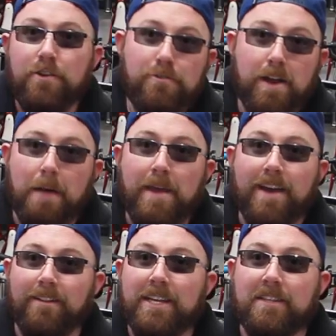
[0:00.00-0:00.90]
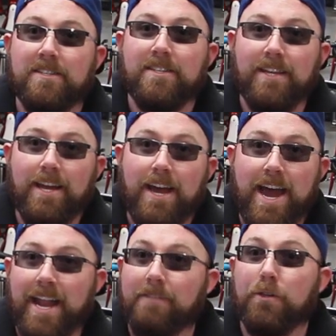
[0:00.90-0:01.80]
You do not make cleats
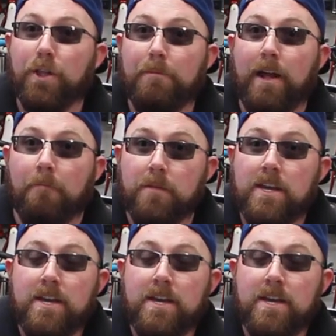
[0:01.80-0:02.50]
out of aluminum.